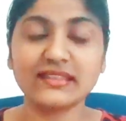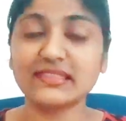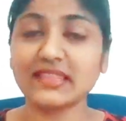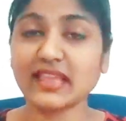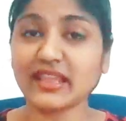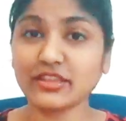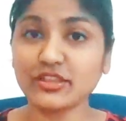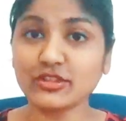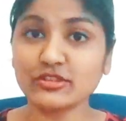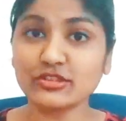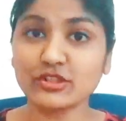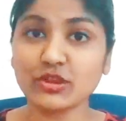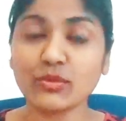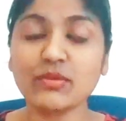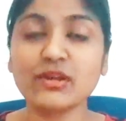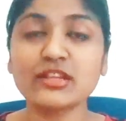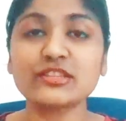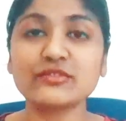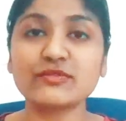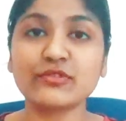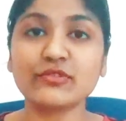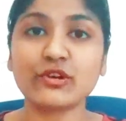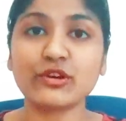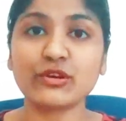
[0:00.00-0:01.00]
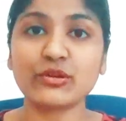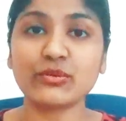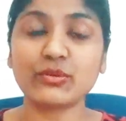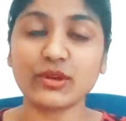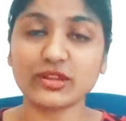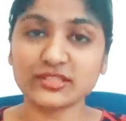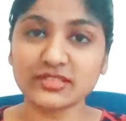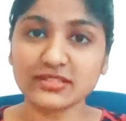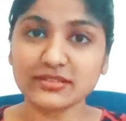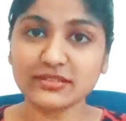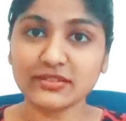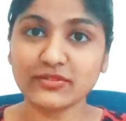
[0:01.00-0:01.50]
Thank you so much for
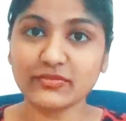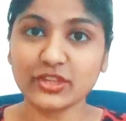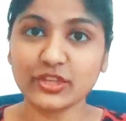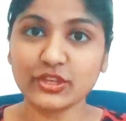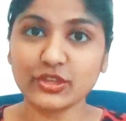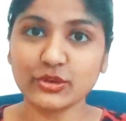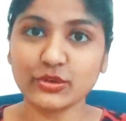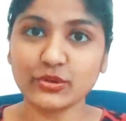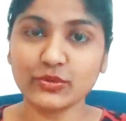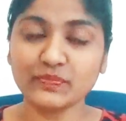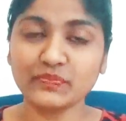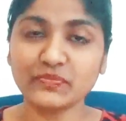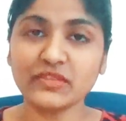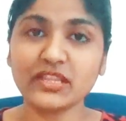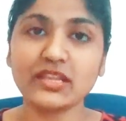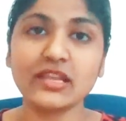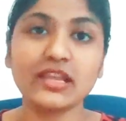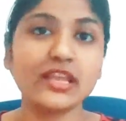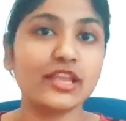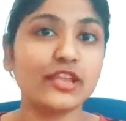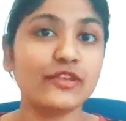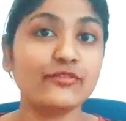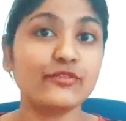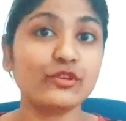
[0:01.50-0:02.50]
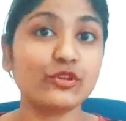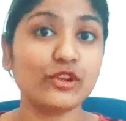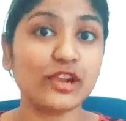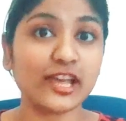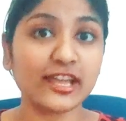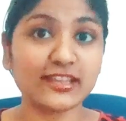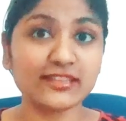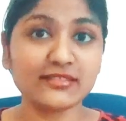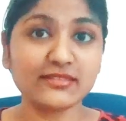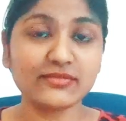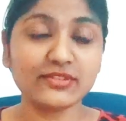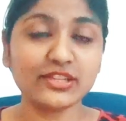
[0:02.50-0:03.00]
watching the video. If you
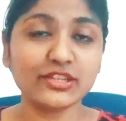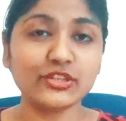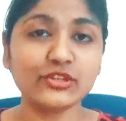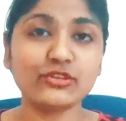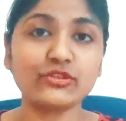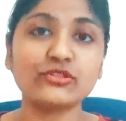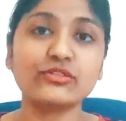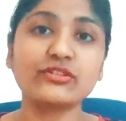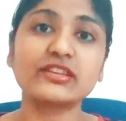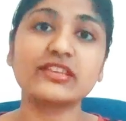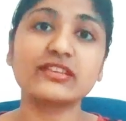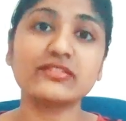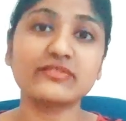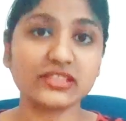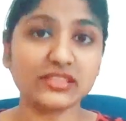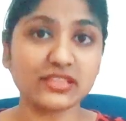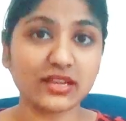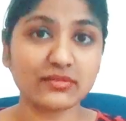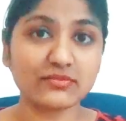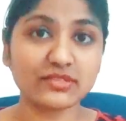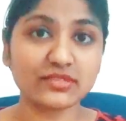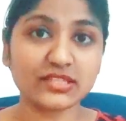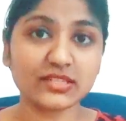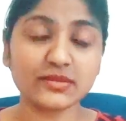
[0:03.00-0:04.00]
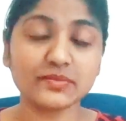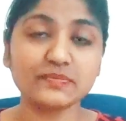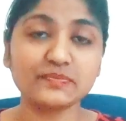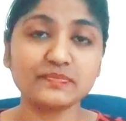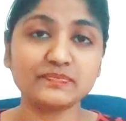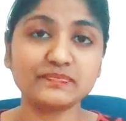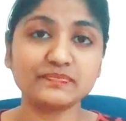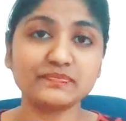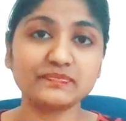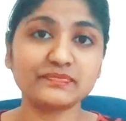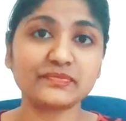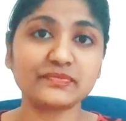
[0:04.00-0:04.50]
like the video, give a thumbs up.
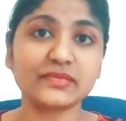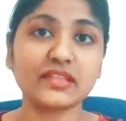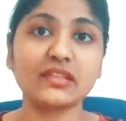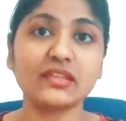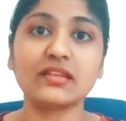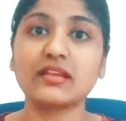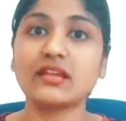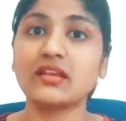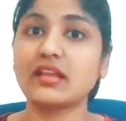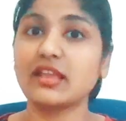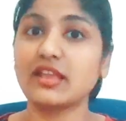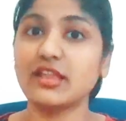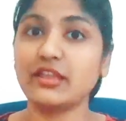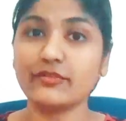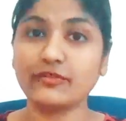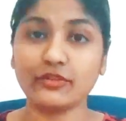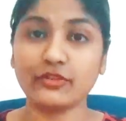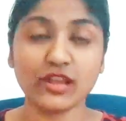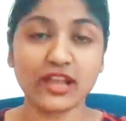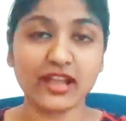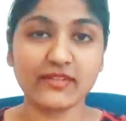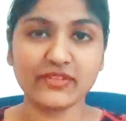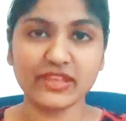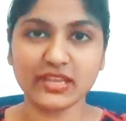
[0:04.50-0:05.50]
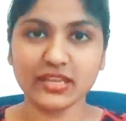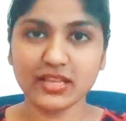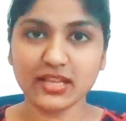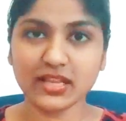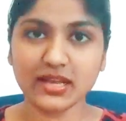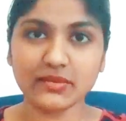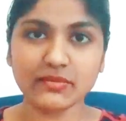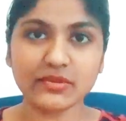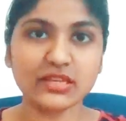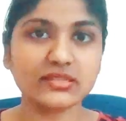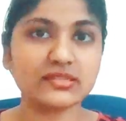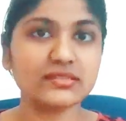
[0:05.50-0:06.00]
If you have any
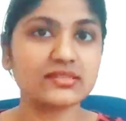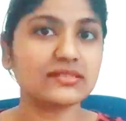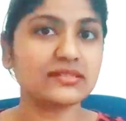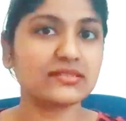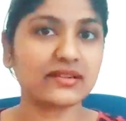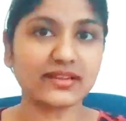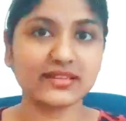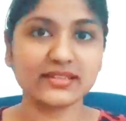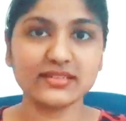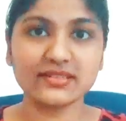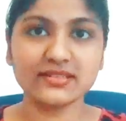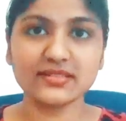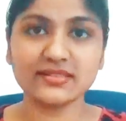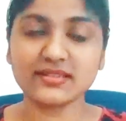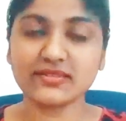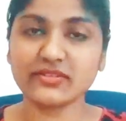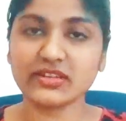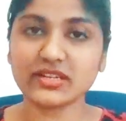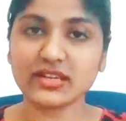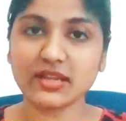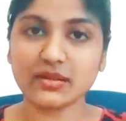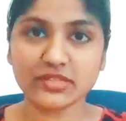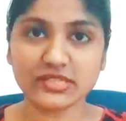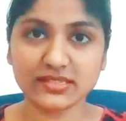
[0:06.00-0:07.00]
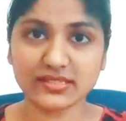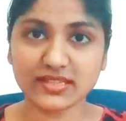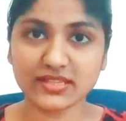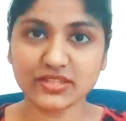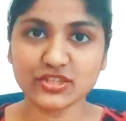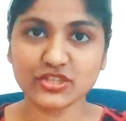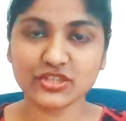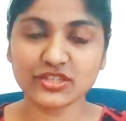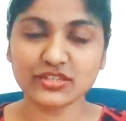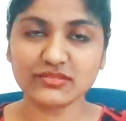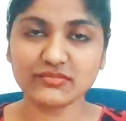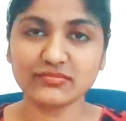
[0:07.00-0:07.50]
comments, write it in our comment
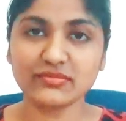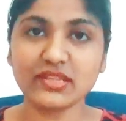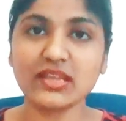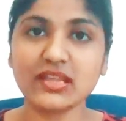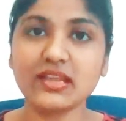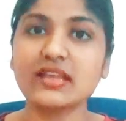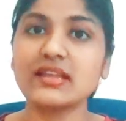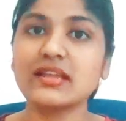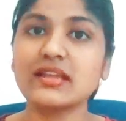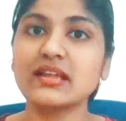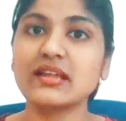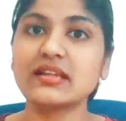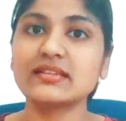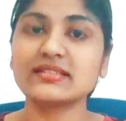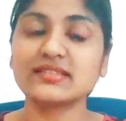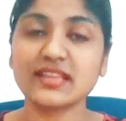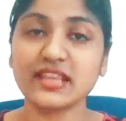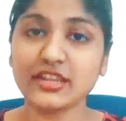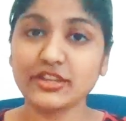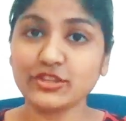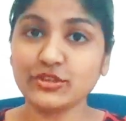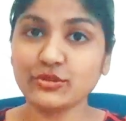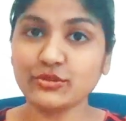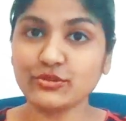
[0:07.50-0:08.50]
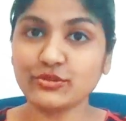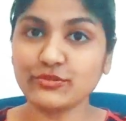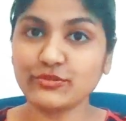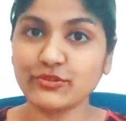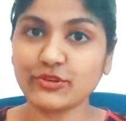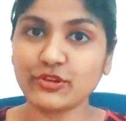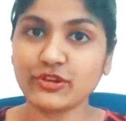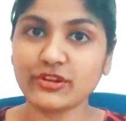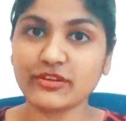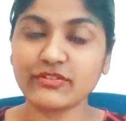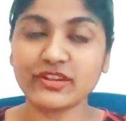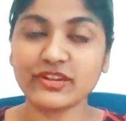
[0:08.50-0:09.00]
section. Stay tuned
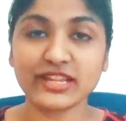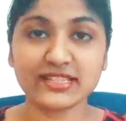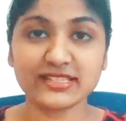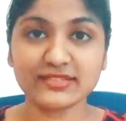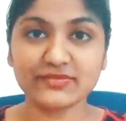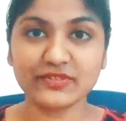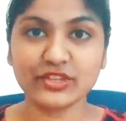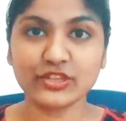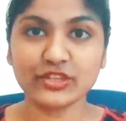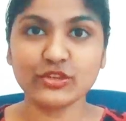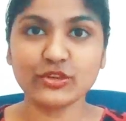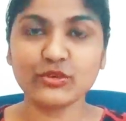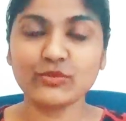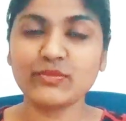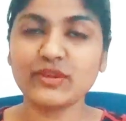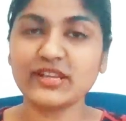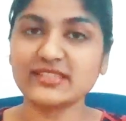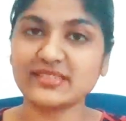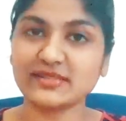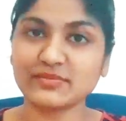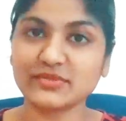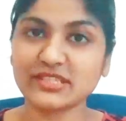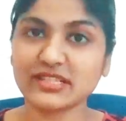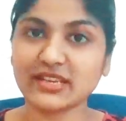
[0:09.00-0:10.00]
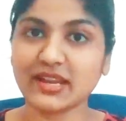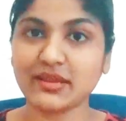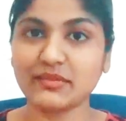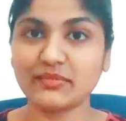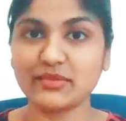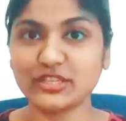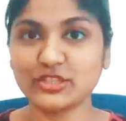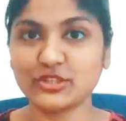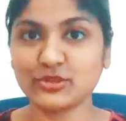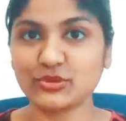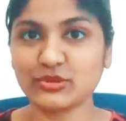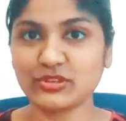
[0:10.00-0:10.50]
for our next video by
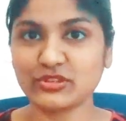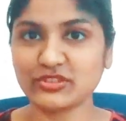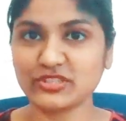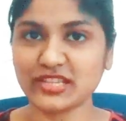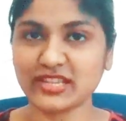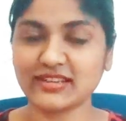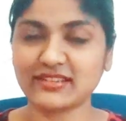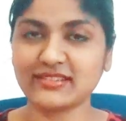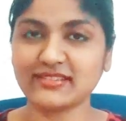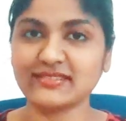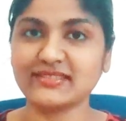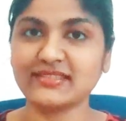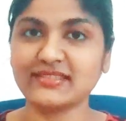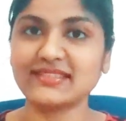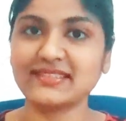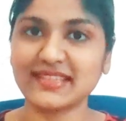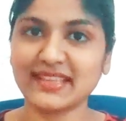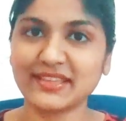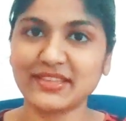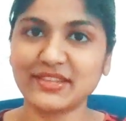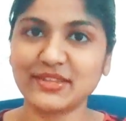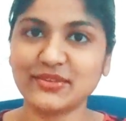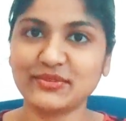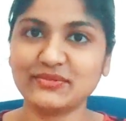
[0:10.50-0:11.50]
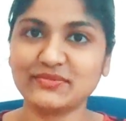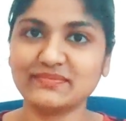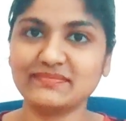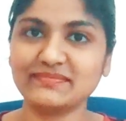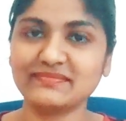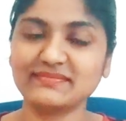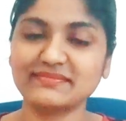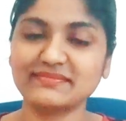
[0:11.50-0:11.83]
subscribing to our channel. Thank you.